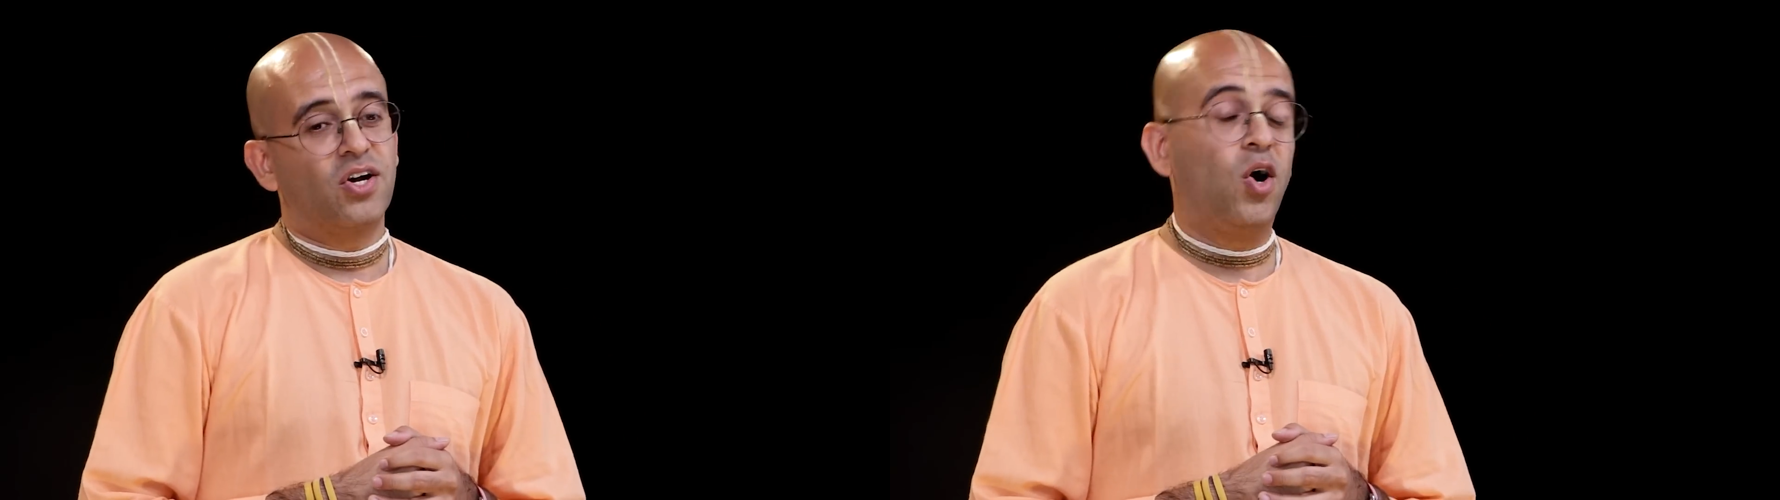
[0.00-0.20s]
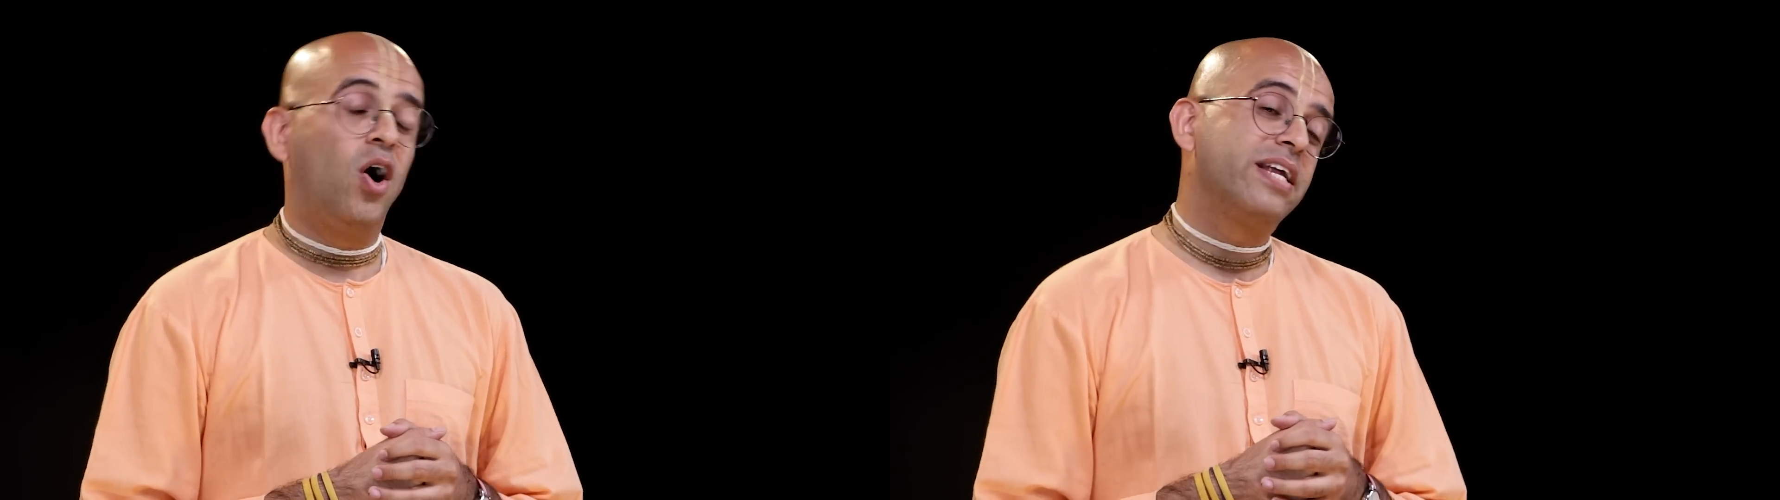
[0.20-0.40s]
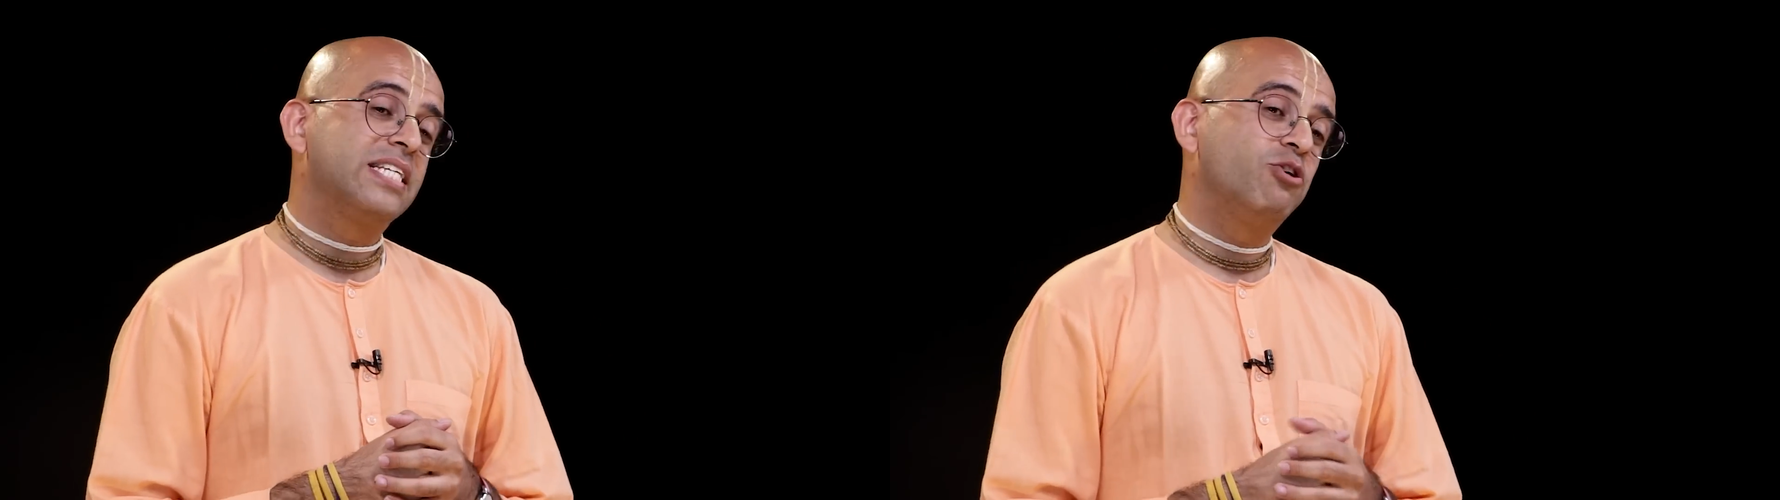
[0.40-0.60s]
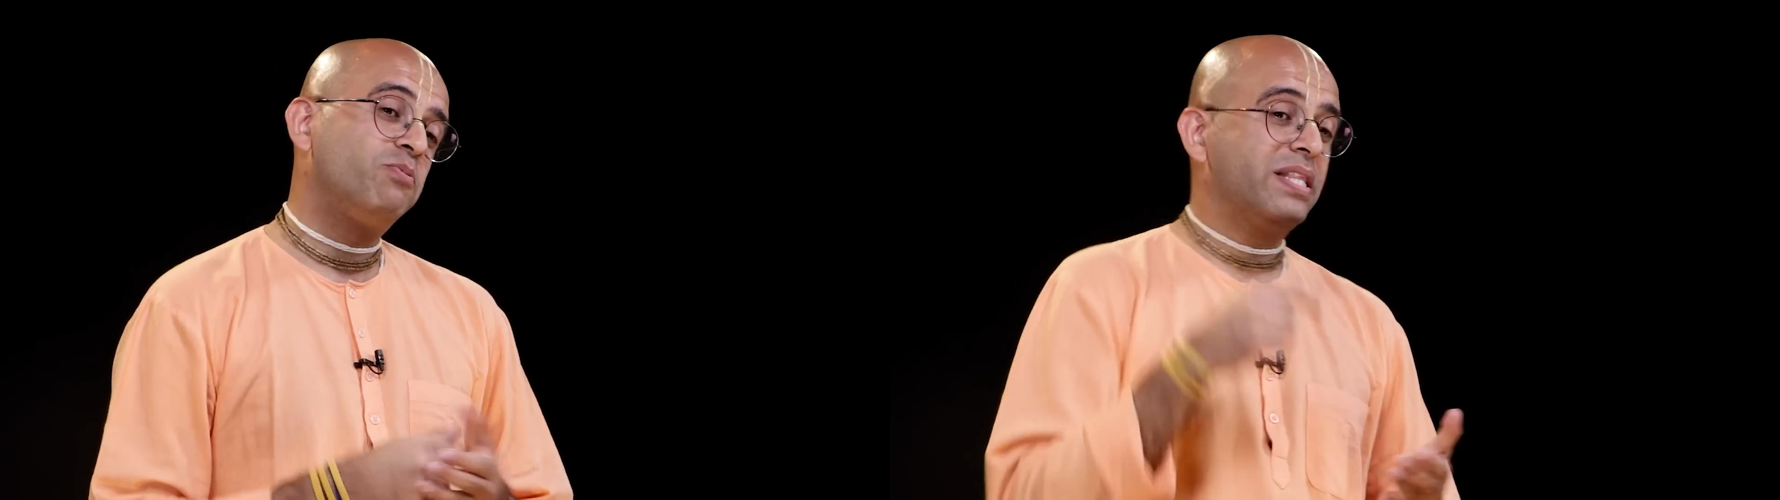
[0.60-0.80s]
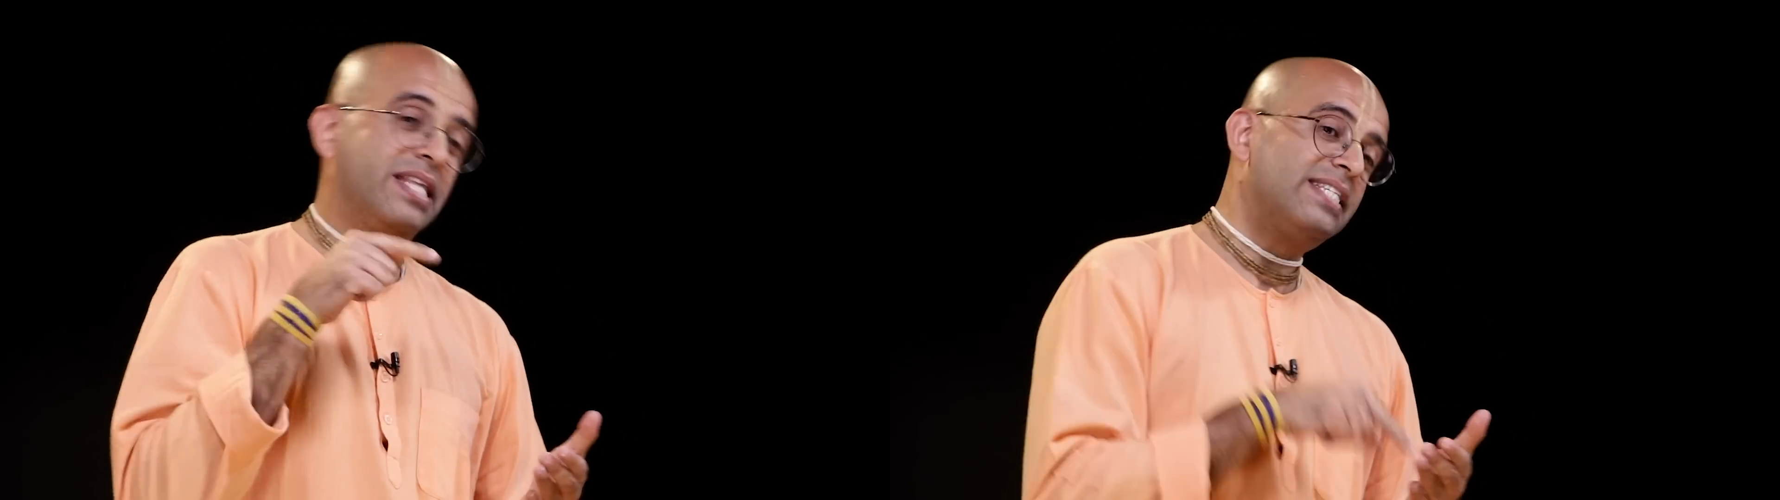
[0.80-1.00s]
God has
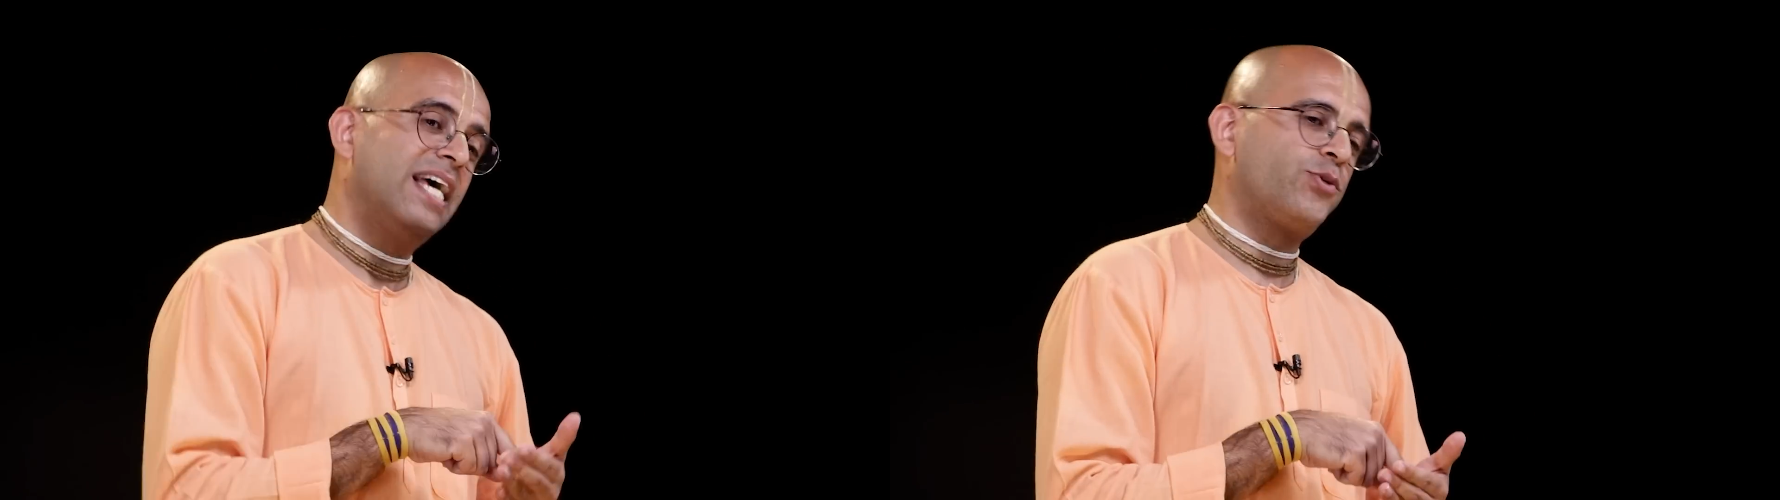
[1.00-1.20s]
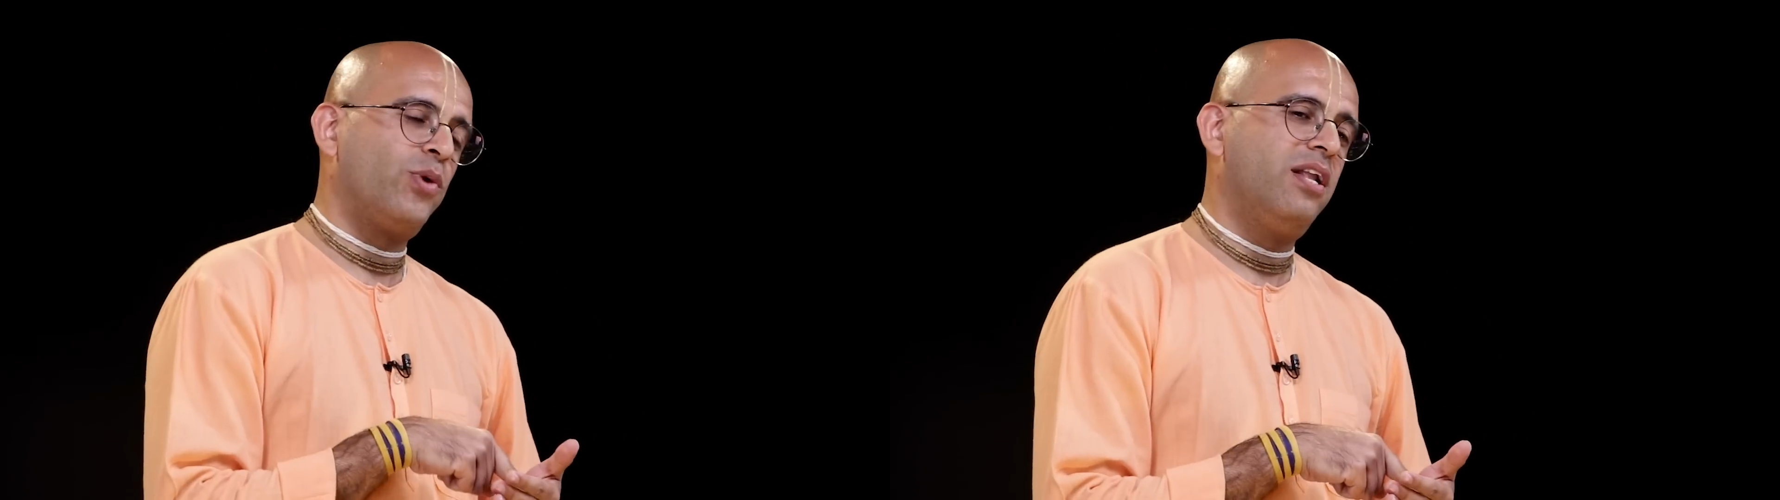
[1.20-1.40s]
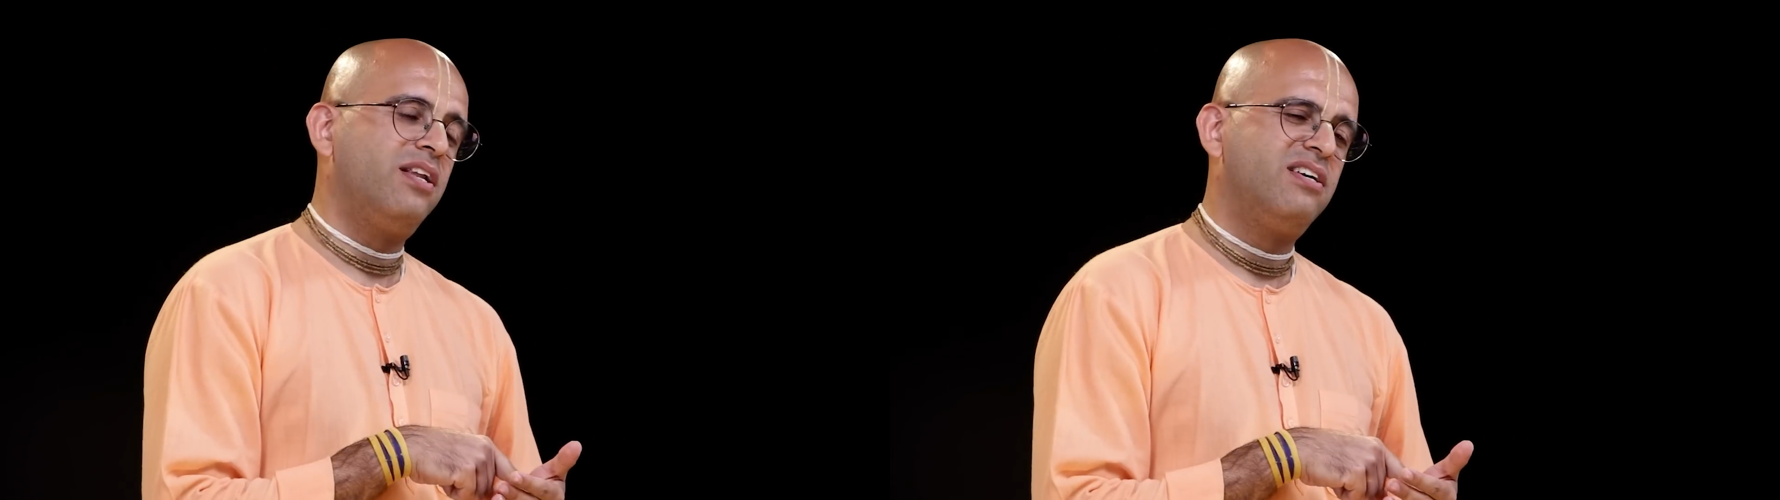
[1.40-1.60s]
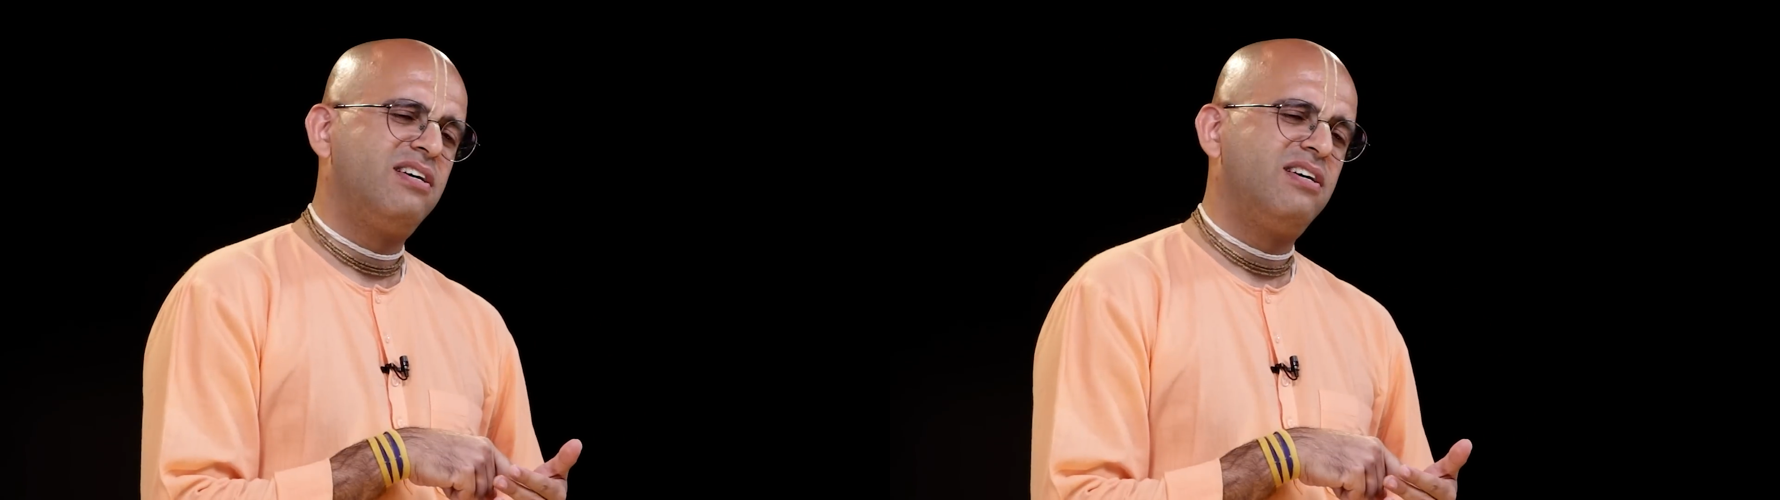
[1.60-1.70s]
given me this as well,